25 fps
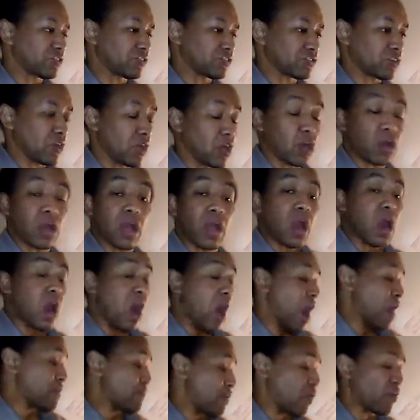essence to her.
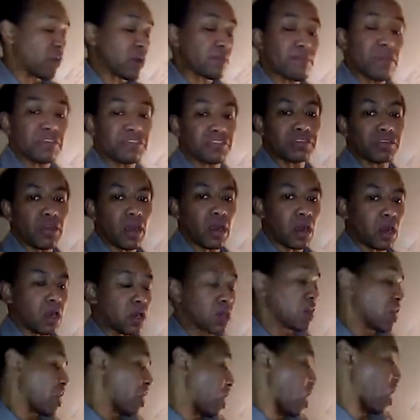I've already mentioned to
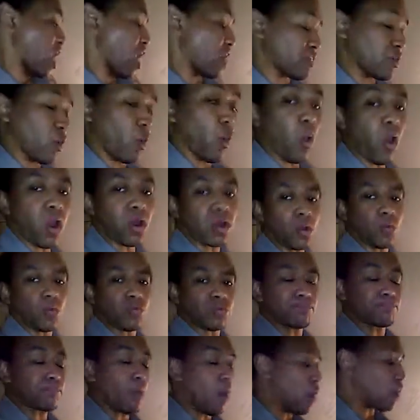her uh, the
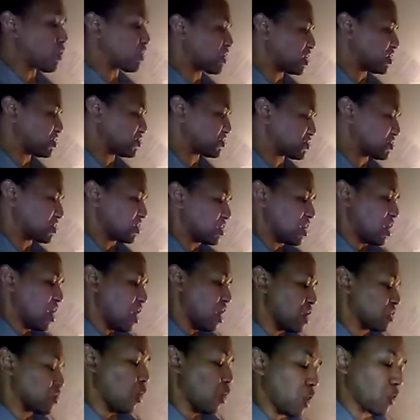order was bogus,
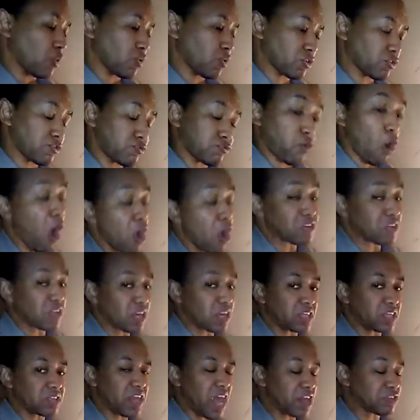uh, the order was
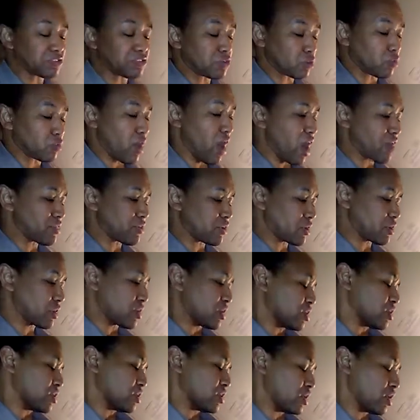fraudulent in nature
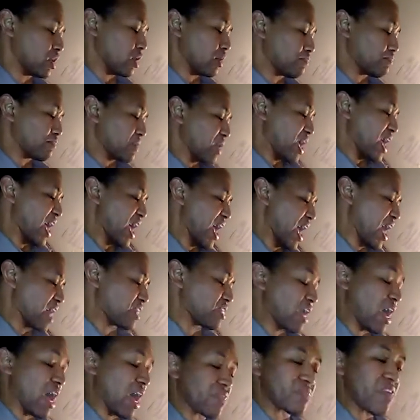rather, um,
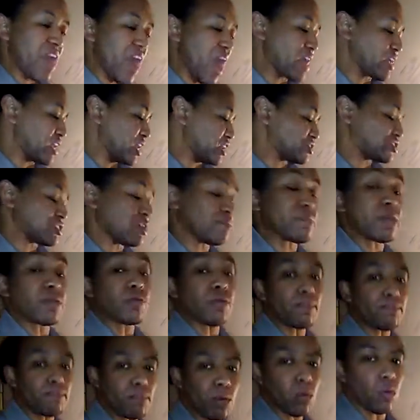and that, that, it
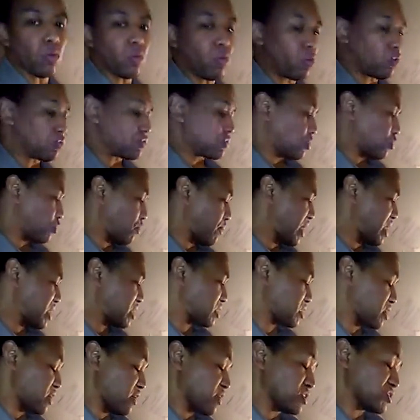should be removed.
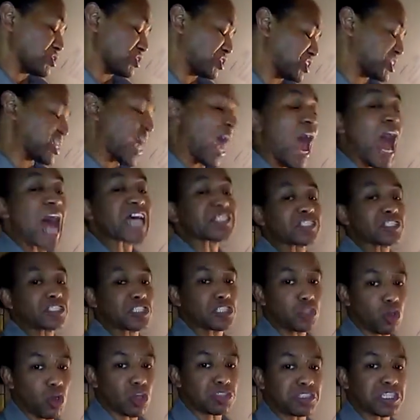Really, she
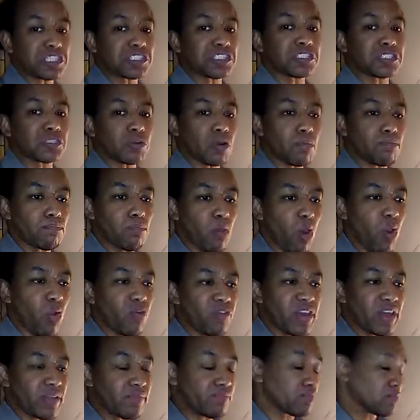has the jurisdiction to
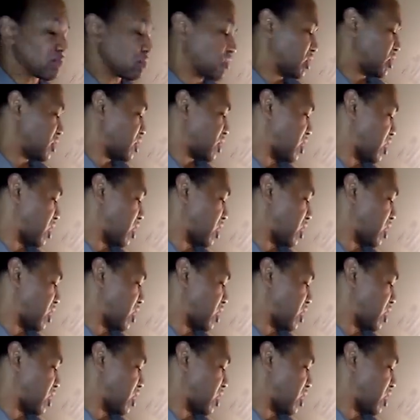remove it.